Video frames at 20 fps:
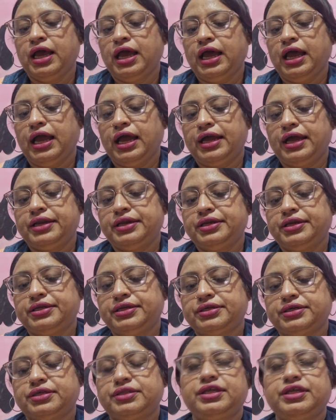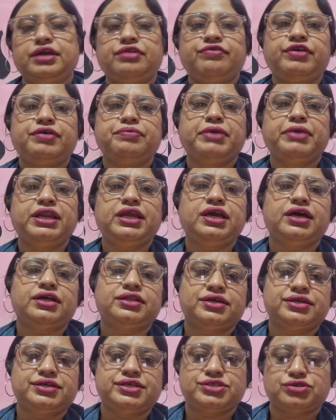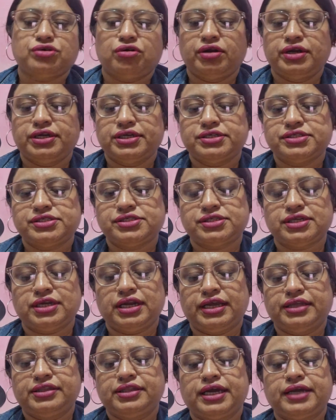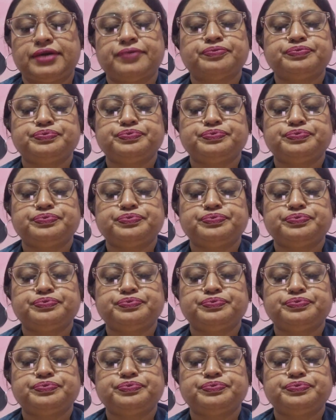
and there were many other disorders like that.